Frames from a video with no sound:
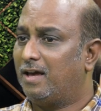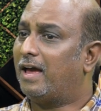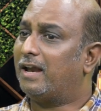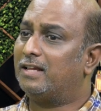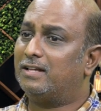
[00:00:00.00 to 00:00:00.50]

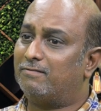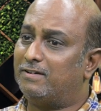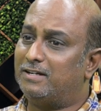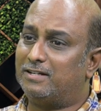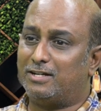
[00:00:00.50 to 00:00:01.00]
and in the
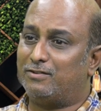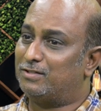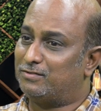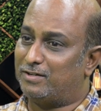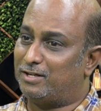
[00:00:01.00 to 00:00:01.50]
winter it
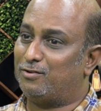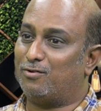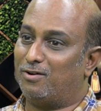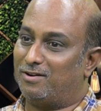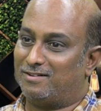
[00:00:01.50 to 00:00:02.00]
was very cold.